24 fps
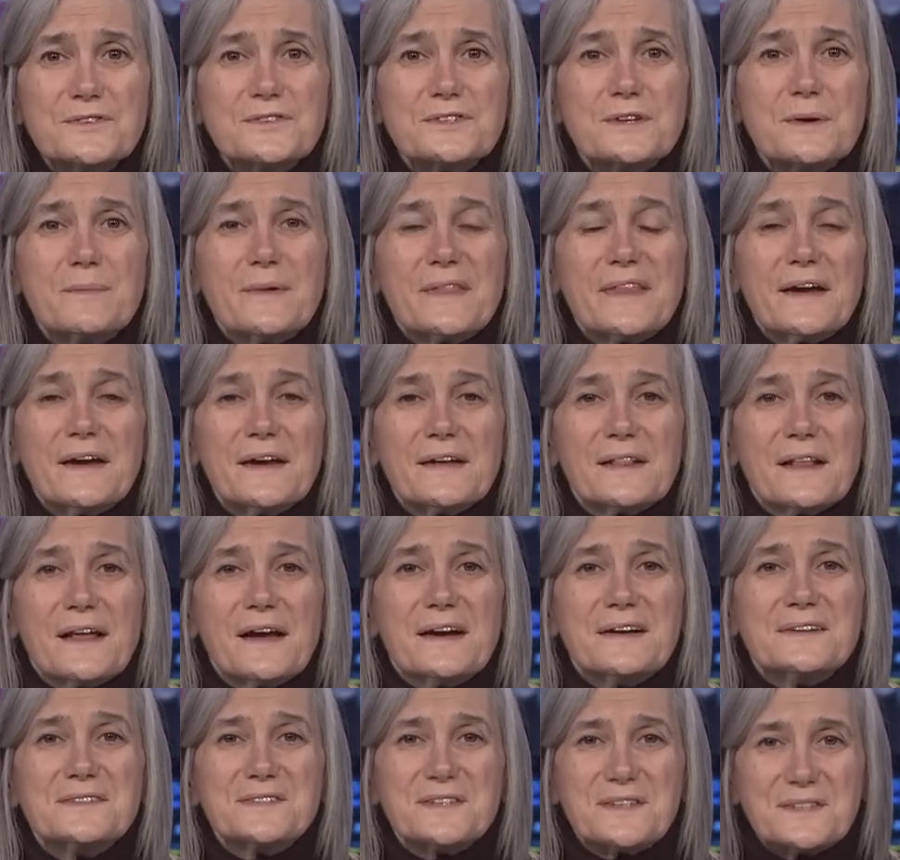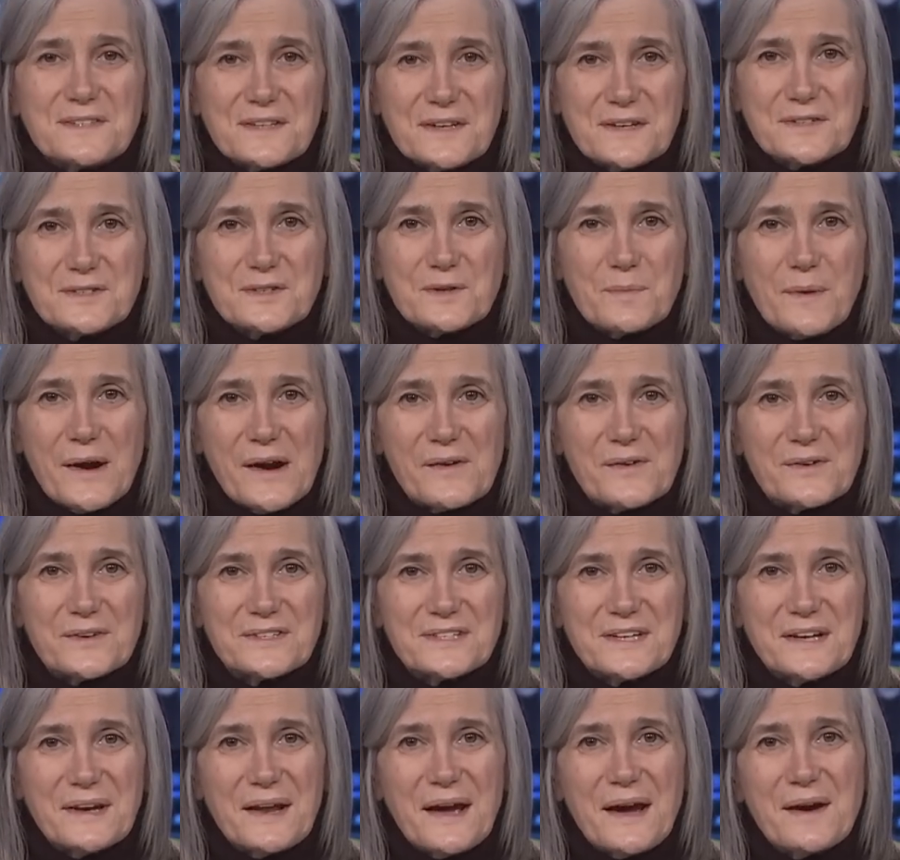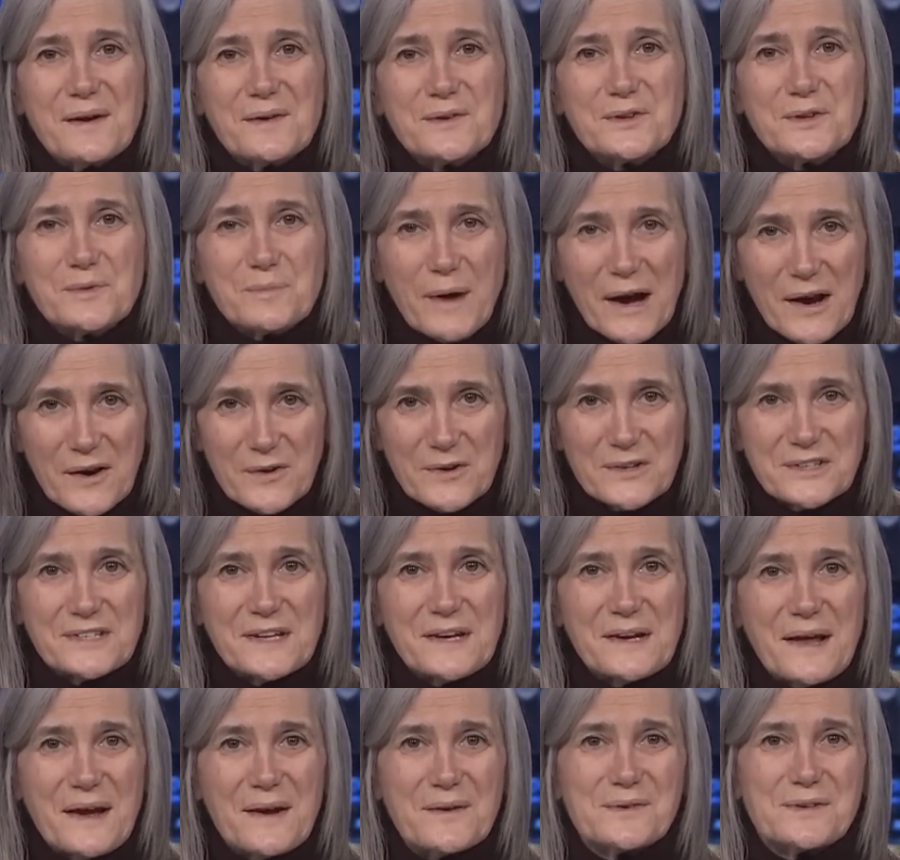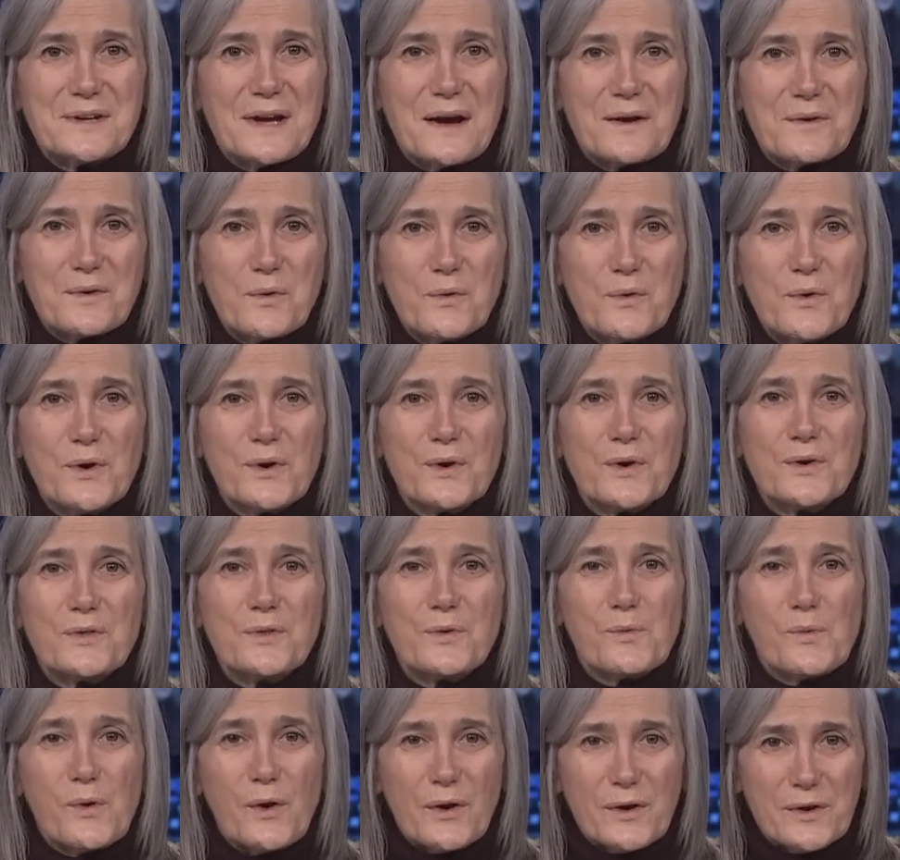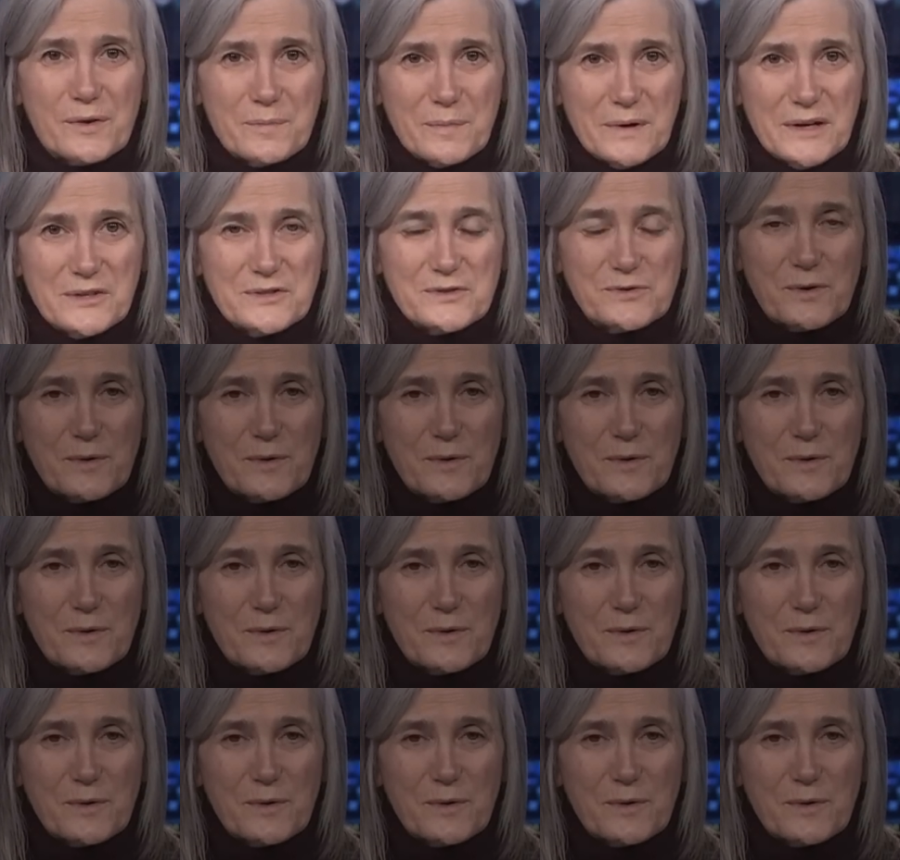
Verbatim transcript: are some of the headlines. This is Democracy Now!, democracynow.org, The War and Peace